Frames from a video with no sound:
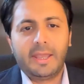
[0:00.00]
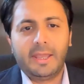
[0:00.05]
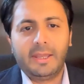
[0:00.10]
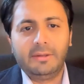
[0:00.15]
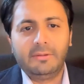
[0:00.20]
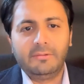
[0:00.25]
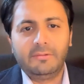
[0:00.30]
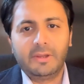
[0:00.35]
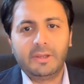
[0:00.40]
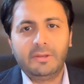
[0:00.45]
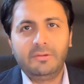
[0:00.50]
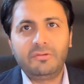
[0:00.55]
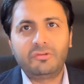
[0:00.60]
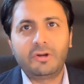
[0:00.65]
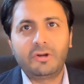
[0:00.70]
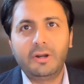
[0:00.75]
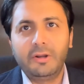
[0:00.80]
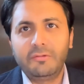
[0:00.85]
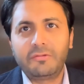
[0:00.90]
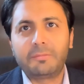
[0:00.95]
And it
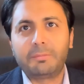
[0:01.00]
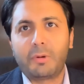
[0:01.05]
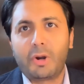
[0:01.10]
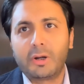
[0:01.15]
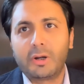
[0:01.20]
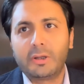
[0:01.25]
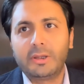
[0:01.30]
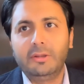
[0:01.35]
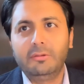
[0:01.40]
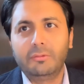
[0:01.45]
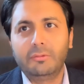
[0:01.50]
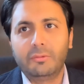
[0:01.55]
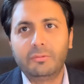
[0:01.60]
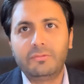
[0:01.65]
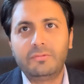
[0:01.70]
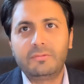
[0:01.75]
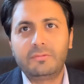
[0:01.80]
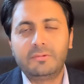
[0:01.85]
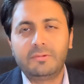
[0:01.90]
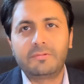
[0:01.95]
started sparking
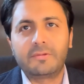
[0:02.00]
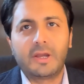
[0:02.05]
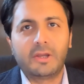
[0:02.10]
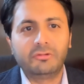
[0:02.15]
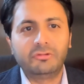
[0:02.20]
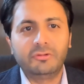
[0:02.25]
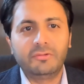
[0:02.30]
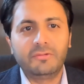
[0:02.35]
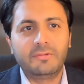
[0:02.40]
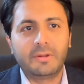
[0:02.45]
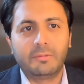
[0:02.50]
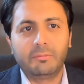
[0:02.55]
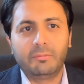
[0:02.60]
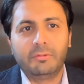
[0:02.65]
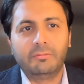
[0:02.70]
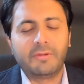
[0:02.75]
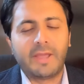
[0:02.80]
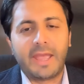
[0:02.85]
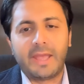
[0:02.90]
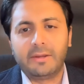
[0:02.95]
those discussions that
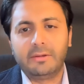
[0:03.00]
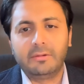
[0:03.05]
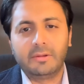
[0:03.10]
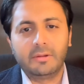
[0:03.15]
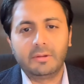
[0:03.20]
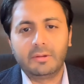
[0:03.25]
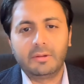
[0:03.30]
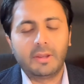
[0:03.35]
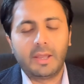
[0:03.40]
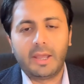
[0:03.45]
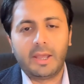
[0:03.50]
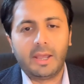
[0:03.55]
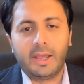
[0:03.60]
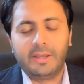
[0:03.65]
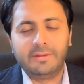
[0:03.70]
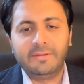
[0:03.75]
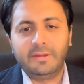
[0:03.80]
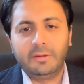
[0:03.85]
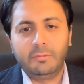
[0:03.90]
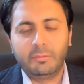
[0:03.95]
we've had. I
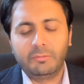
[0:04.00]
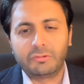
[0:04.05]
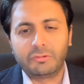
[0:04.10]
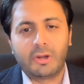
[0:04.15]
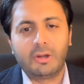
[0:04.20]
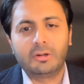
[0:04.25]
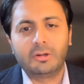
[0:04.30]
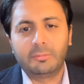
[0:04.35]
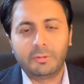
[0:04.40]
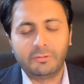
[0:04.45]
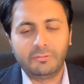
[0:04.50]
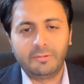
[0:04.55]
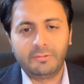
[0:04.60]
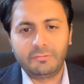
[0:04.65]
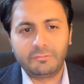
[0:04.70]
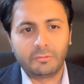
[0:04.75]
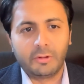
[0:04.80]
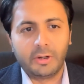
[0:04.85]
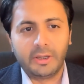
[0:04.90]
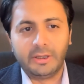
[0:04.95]
think we've talked about
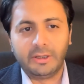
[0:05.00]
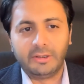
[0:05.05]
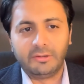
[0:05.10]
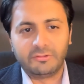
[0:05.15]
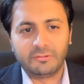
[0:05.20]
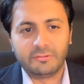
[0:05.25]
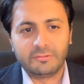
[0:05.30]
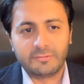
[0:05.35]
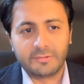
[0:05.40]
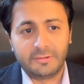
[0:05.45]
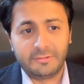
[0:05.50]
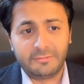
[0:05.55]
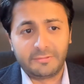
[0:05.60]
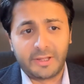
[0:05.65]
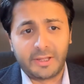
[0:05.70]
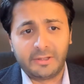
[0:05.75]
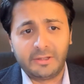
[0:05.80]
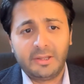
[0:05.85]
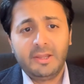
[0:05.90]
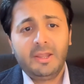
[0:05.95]
this for ages. Is
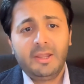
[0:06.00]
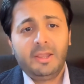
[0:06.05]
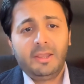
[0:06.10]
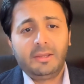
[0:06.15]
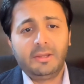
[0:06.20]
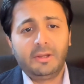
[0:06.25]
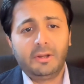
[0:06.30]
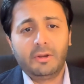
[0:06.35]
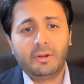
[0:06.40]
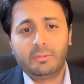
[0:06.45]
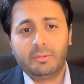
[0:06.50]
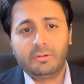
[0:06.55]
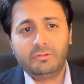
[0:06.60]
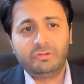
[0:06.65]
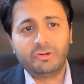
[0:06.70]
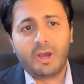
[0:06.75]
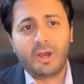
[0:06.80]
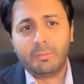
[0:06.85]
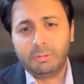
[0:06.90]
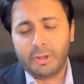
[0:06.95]
that
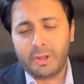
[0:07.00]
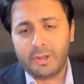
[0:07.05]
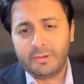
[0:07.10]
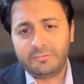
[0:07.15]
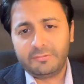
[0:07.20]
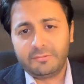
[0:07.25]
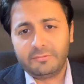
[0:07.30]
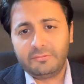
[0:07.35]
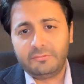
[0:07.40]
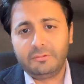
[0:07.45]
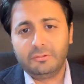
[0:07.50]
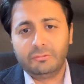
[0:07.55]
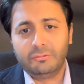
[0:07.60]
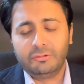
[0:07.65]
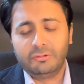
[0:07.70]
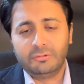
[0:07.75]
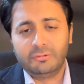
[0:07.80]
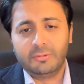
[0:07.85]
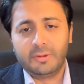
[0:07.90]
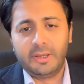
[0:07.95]
job losses due
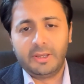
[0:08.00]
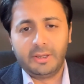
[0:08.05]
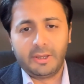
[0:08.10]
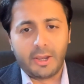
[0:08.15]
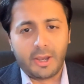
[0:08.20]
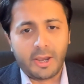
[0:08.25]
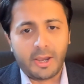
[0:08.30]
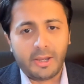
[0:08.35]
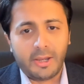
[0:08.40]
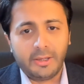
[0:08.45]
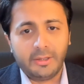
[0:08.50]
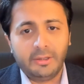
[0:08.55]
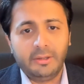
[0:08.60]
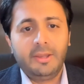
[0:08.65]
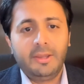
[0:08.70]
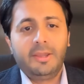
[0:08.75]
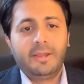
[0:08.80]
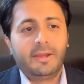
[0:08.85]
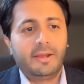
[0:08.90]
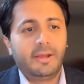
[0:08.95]
to AI,
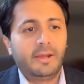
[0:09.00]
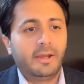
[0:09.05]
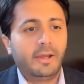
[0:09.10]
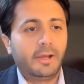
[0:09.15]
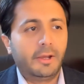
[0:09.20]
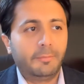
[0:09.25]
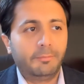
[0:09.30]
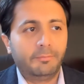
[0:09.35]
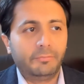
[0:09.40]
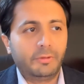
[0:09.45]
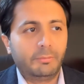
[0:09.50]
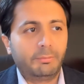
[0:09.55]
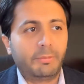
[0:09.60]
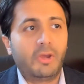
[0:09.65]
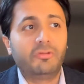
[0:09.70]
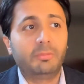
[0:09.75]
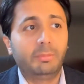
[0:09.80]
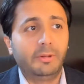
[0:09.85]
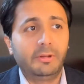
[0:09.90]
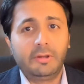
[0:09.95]
the
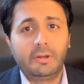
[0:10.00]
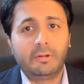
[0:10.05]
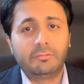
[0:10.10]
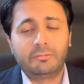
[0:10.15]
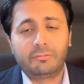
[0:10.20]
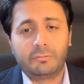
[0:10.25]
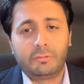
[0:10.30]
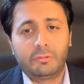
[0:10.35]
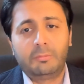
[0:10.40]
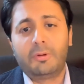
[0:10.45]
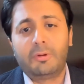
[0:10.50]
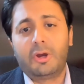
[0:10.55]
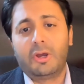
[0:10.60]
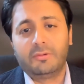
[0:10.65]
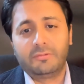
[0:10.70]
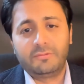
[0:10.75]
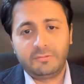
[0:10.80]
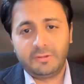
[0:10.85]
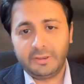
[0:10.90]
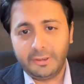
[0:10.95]
possibility of
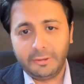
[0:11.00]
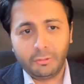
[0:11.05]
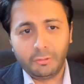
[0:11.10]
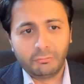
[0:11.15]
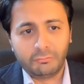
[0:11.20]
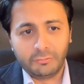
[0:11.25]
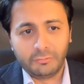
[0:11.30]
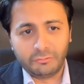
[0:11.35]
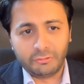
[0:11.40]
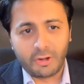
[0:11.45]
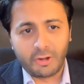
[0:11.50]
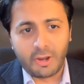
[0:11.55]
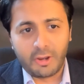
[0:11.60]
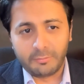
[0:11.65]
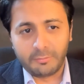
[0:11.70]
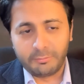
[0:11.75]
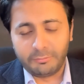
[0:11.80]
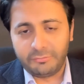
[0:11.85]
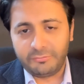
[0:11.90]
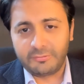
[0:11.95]
robots taking over
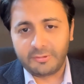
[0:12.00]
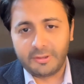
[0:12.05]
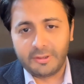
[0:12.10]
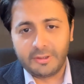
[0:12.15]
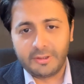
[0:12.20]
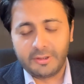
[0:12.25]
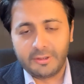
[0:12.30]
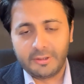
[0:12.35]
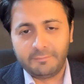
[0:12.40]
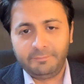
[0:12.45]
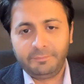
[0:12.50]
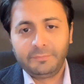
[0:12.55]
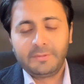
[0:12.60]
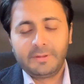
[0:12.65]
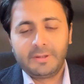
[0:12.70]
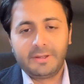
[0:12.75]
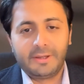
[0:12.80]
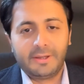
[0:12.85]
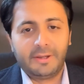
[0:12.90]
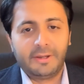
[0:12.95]
jobs,
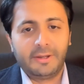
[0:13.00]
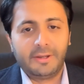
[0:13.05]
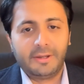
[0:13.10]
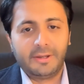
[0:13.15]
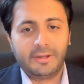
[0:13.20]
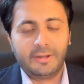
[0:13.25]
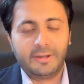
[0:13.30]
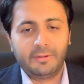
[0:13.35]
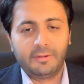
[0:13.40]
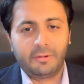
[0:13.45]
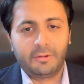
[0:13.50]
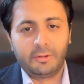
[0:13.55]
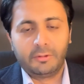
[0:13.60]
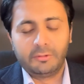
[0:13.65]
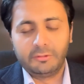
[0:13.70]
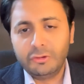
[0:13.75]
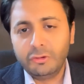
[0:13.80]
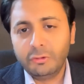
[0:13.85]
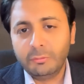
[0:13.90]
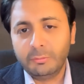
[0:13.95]

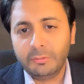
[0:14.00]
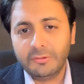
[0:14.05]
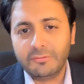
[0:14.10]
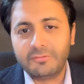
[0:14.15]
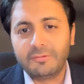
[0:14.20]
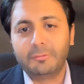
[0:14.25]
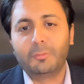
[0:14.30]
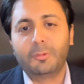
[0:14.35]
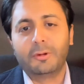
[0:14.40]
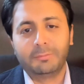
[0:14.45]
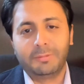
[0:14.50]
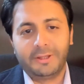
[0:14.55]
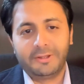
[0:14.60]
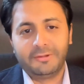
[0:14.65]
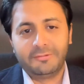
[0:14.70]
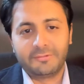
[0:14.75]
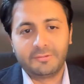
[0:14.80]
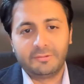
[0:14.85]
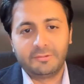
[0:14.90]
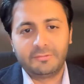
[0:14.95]
or humans in
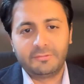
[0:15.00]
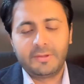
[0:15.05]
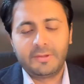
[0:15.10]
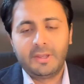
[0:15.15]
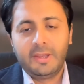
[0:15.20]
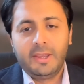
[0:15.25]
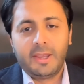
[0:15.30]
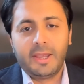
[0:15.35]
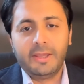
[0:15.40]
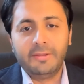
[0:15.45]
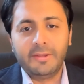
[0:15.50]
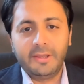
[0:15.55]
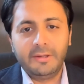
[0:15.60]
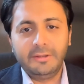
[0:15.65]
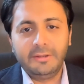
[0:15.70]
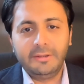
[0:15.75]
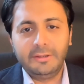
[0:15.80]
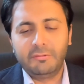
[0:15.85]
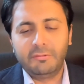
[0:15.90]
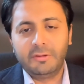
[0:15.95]
workplaces, and then
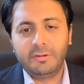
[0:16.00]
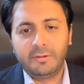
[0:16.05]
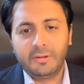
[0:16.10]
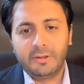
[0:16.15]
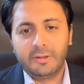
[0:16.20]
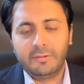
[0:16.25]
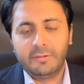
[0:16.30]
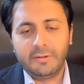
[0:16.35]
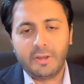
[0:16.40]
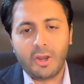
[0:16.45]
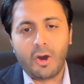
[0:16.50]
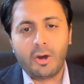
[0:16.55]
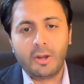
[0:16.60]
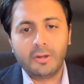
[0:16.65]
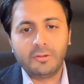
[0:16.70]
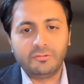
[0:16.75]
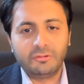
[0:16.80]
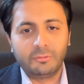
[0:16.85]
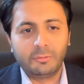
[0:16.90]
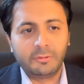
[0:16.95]
even the
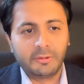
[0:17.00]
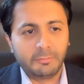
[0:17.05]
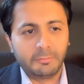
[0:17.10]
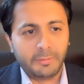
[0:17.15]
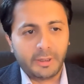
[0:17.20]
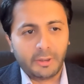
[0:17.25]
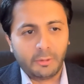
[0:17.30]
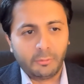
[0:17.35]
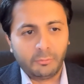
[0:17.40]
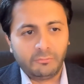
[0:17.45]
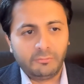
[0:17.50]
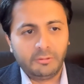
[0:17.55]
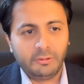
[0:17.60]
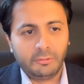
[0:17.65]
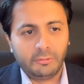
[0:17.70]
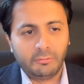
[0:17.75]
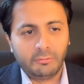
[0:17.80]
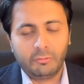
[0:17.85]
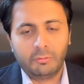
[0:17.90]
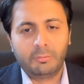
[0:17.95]
odd joke about
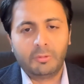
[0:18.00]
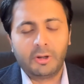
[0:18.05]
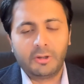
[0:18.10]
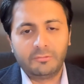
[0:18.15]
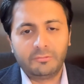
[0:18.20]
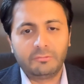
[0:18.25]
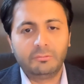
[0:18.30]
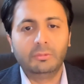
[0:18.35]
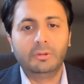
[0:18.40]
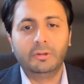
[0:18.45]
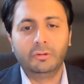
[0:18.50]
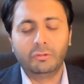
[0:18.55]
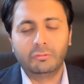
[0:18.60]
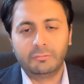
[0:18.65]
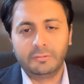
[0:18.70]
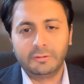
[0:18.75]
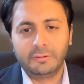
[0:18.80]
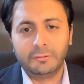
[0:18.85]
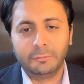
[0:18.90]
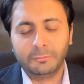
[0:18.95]
robots ruling
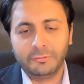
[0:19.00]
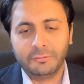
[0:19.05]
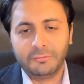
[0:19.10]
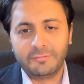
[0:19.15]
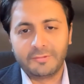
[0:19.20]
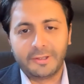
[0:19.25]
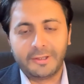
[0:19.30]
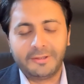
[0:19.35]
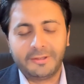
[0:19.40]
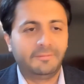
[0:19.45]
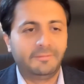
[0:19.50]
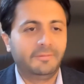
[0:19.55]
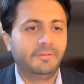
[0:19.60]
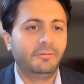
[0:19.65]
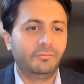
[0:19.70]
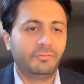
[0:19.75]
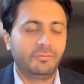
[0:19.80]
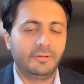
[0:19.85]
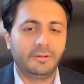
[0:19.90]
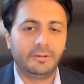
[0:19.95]
over humans, like
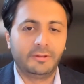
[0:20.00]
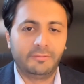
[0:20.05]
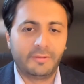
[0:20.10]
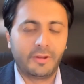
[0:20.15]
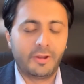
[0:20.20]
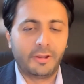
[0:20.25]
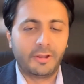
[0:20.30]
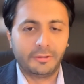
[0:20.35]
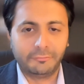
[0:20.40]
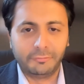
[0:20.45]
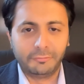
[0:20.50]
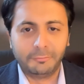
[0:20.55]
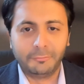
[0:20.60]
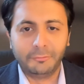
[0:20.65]
you've seen in the Hollywood